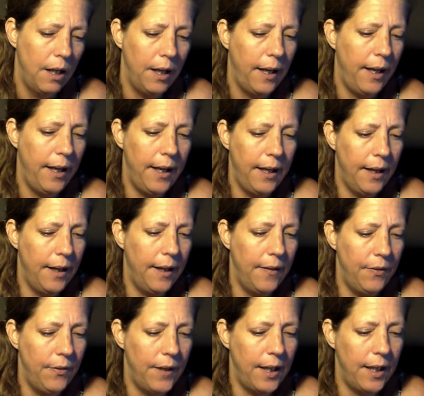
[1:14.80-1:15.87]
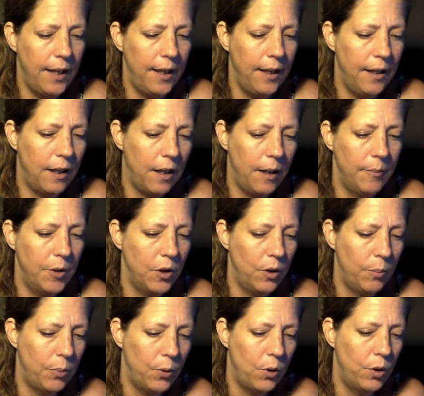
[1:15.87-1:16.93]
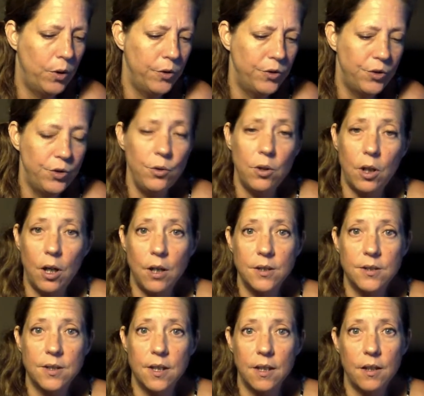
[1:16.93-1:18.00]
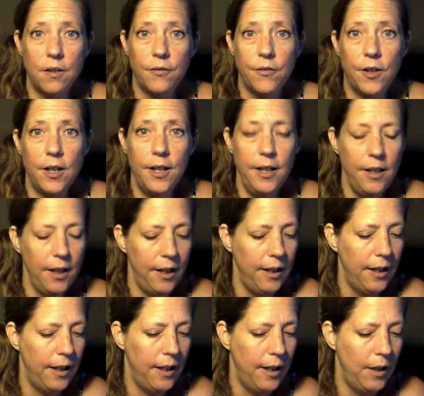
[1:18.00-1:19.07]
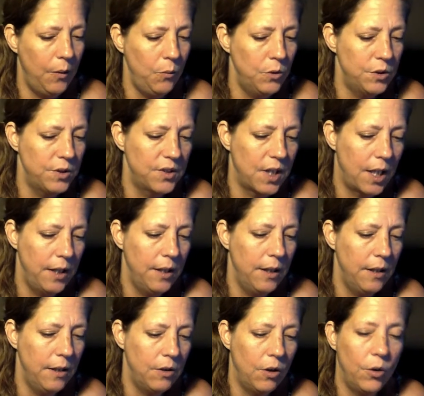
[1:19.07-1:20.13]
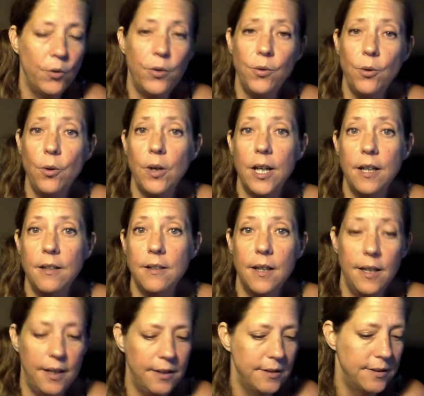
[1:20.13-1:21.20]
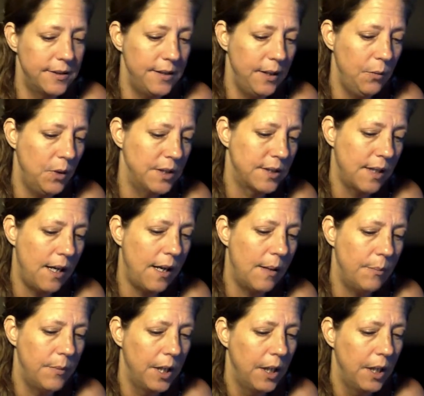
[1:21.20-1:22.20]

and then I'm going to pull 2 cards clarifying, and we'll just kind of go through it and see what's up